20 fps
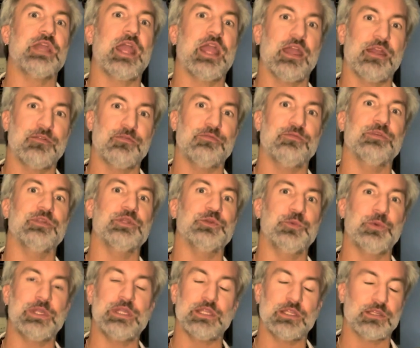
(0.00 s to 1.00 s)
every
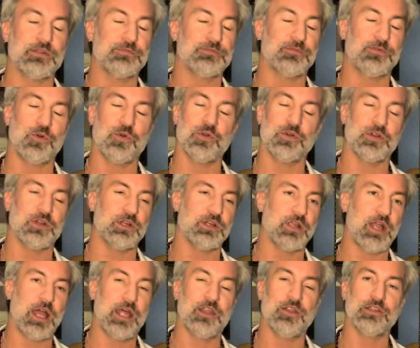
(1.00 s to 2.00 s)
week
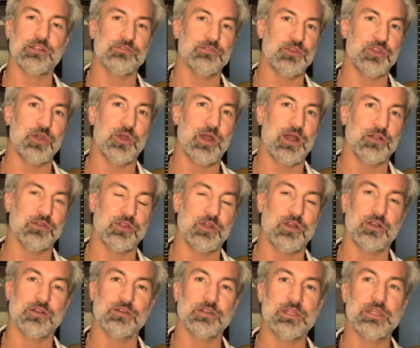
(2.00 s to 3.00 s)
for I don't even know how
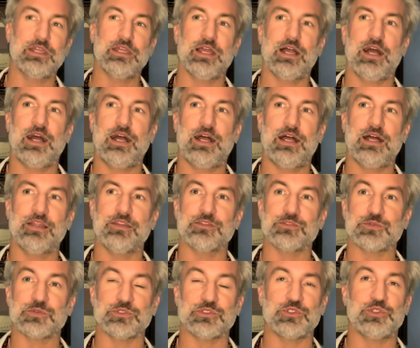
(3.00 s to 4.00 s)
long.
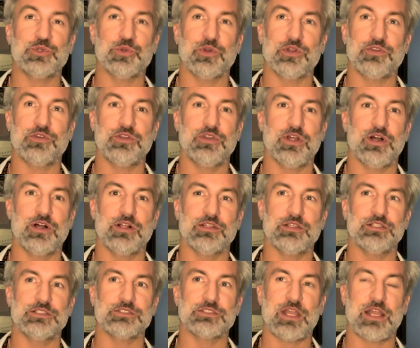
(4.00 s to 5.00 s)
This was
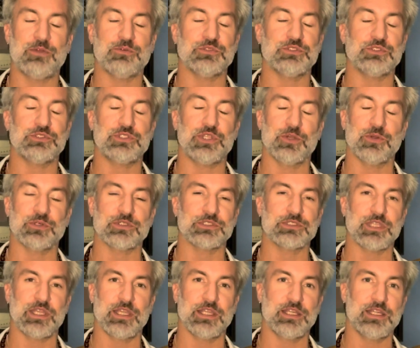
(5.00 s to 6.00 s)
$200. I was so
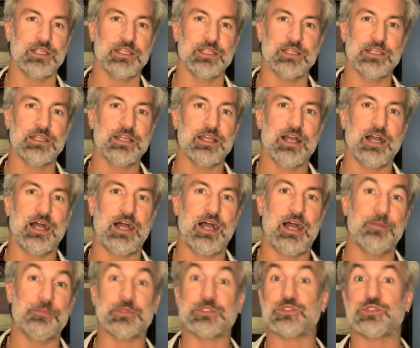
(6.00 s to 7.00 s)
excited,
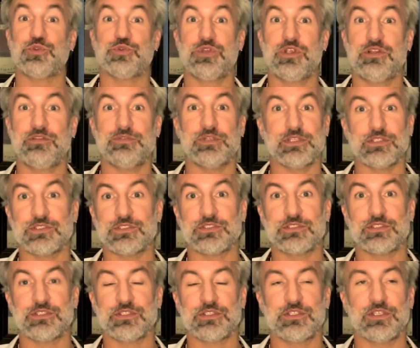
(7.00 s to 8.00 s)
but so
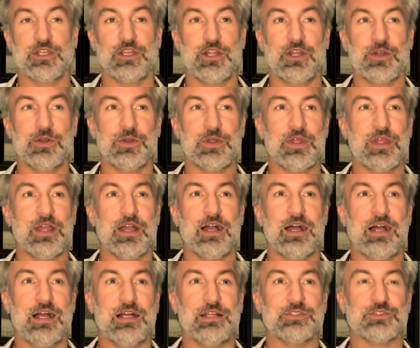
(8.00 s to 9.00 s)
nervous,
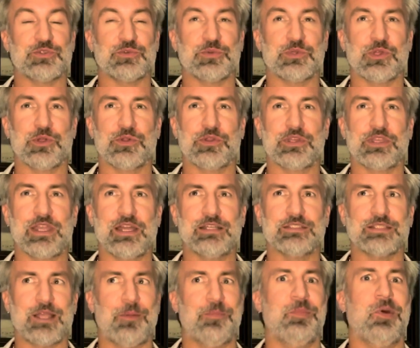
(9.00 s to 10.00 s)
So we go to the
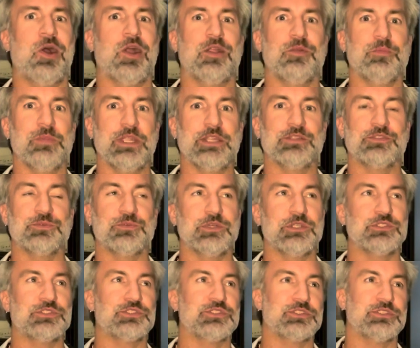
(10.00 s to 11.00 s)
guy's apartment,
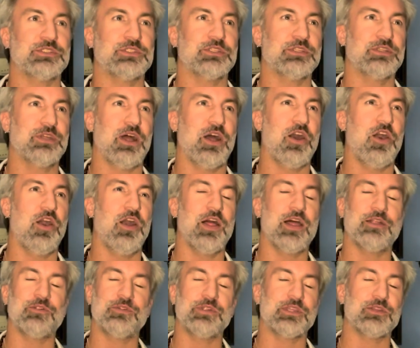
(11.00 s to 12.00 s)
which all
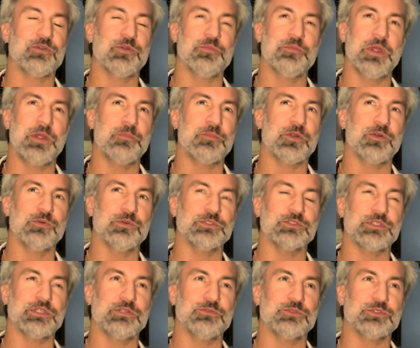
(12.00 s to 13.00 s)
I really remember was
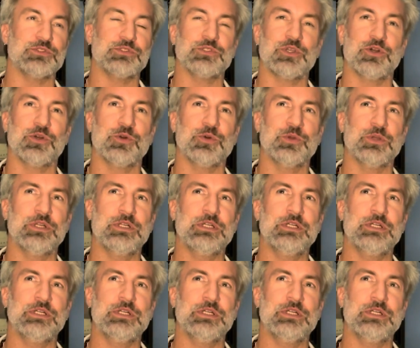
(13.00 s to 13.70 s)
that it was so